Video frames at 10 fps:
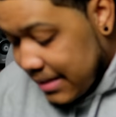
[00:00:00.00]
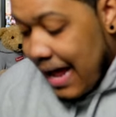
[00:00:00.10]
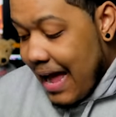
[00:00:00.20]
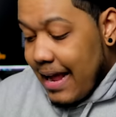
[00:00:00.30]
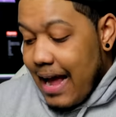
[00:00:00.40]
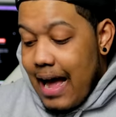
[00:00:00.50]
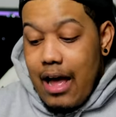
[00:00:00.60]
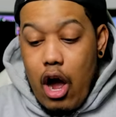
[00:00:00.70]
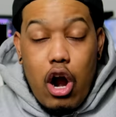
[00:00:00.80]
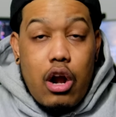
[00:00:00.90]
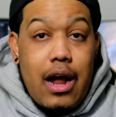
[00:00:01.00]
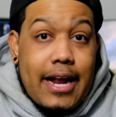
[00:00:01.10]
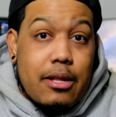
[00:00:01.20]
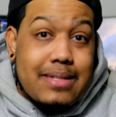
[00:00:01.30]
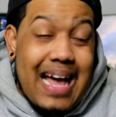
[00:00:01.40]
that I got are
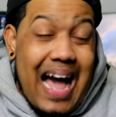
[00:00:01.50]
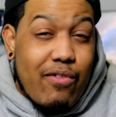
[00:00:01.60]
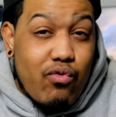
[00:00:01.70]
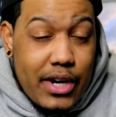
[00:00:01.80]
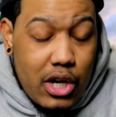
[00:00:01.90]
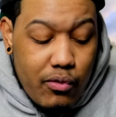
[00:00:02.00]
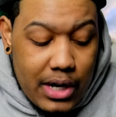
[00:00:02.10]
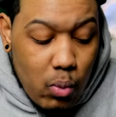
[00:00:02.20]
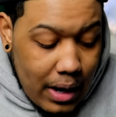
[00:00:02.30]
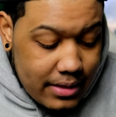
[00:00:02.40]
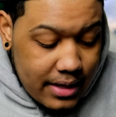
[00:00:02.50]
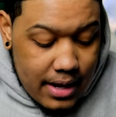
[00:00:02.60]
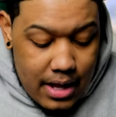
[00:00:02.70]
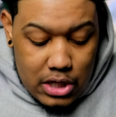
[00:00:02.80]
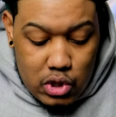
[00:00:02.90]
items that I really, really wanted,
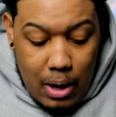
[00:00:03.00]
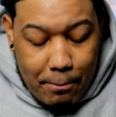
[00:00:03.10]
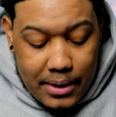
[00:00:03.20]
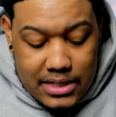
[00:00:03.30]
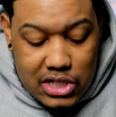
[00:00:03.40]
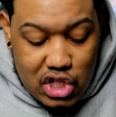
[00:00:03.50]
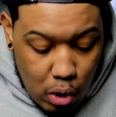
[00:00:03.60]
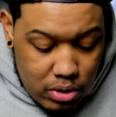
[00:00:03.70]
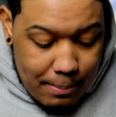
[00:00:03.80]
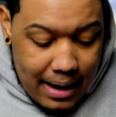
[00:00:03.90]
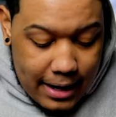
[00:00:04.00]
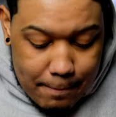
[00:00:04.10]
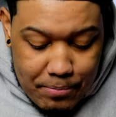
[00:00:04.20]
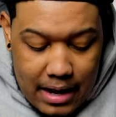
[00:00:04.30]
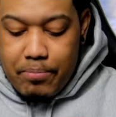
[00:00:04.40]
so I'm pretty stoked about it.
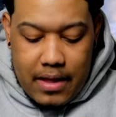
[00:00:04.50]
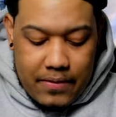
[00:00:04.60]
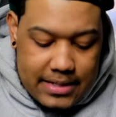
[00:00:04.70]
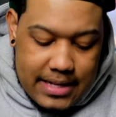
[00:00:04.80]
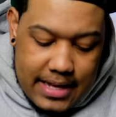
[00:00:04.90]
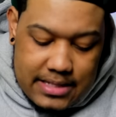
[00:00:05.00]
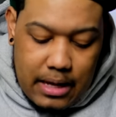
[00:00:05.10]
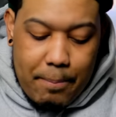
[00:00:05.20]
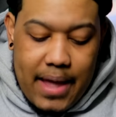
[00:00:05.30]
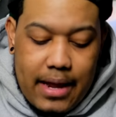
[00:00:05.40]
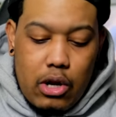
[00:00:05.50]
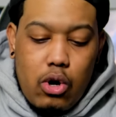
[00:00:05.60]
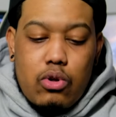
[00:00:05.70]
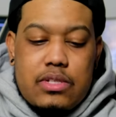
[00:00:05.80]
This is the paint logo